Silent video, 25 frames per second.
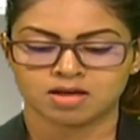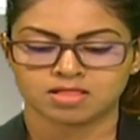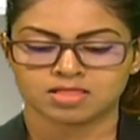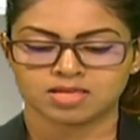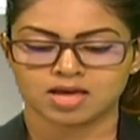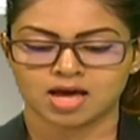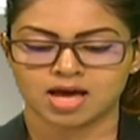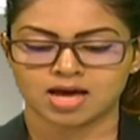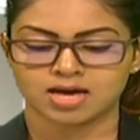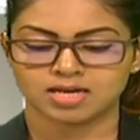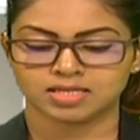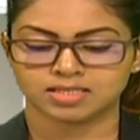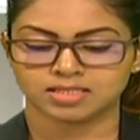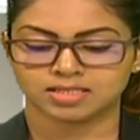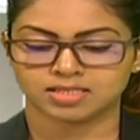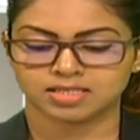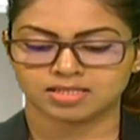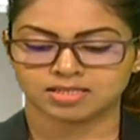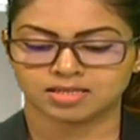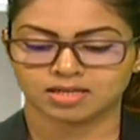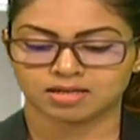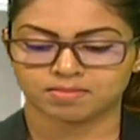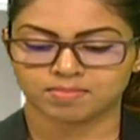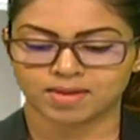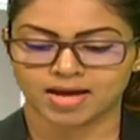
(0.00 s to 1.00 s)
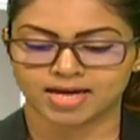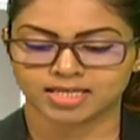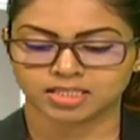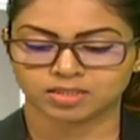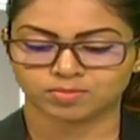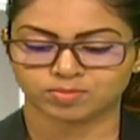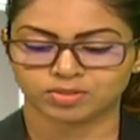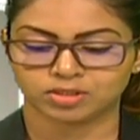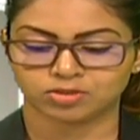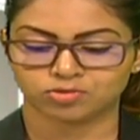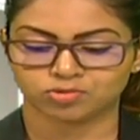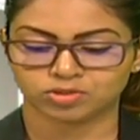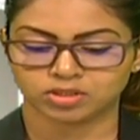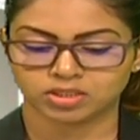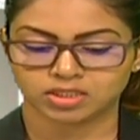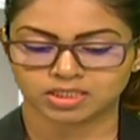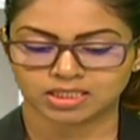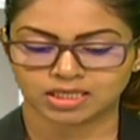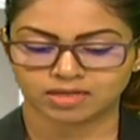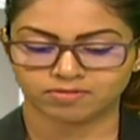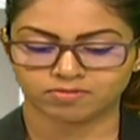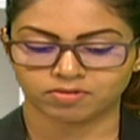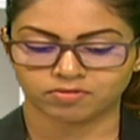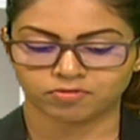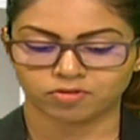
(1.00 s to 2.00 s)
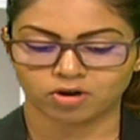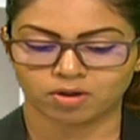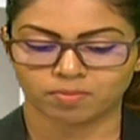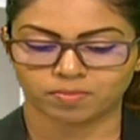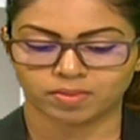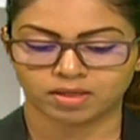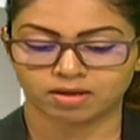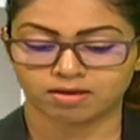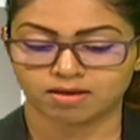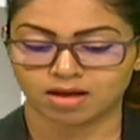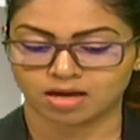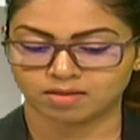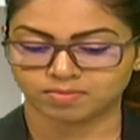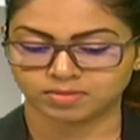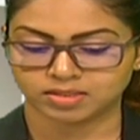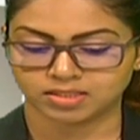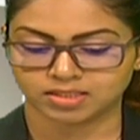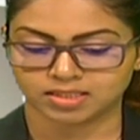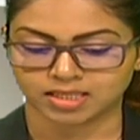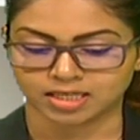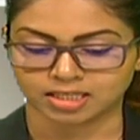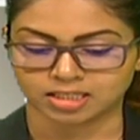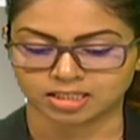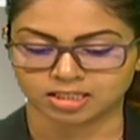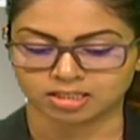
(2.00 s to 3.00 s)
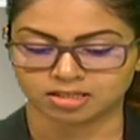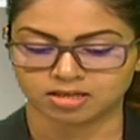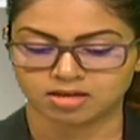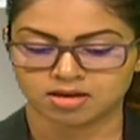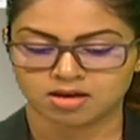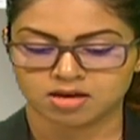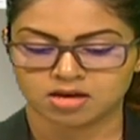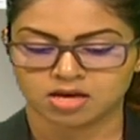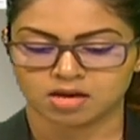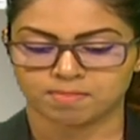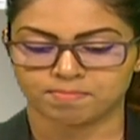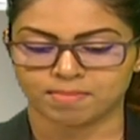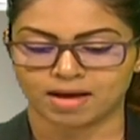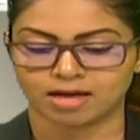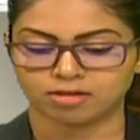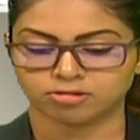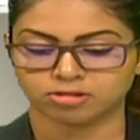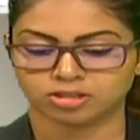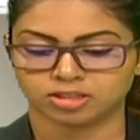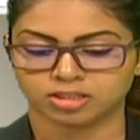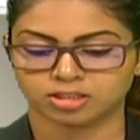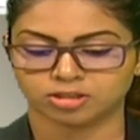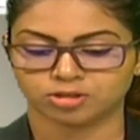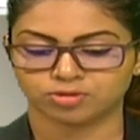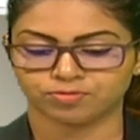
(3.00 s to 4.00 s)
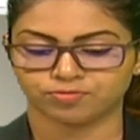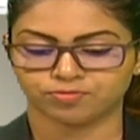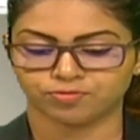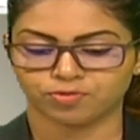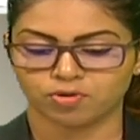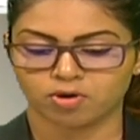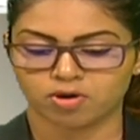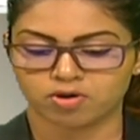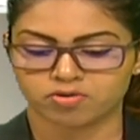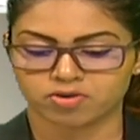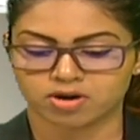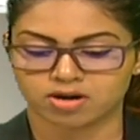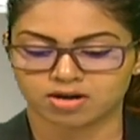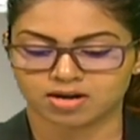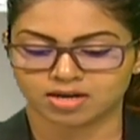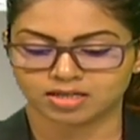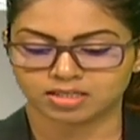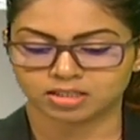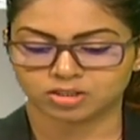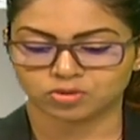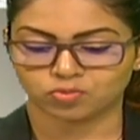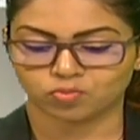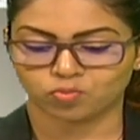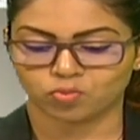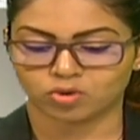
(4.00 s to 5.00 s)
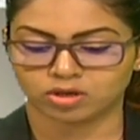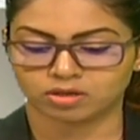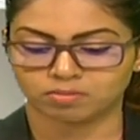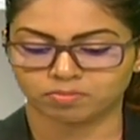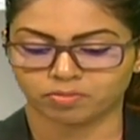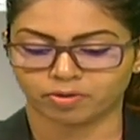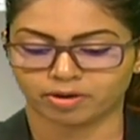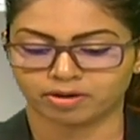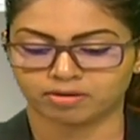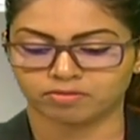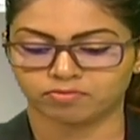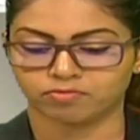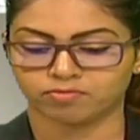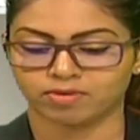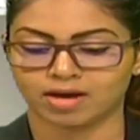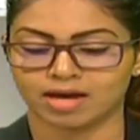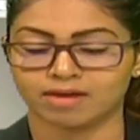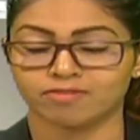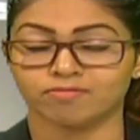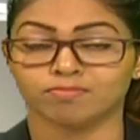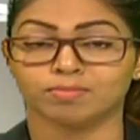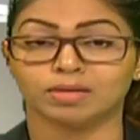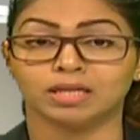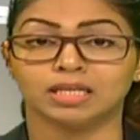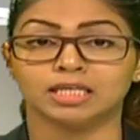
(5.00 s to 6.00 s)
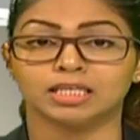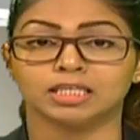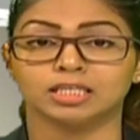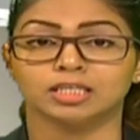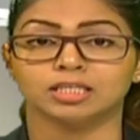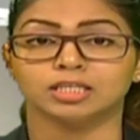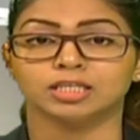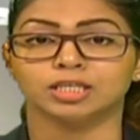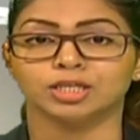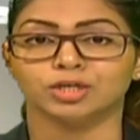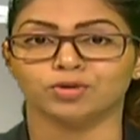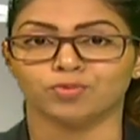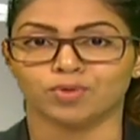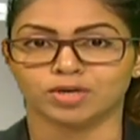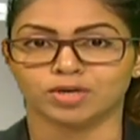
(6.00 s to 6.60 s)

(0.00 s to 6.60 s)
The highest income has been received from the garment sector, amounting to $491.5 million.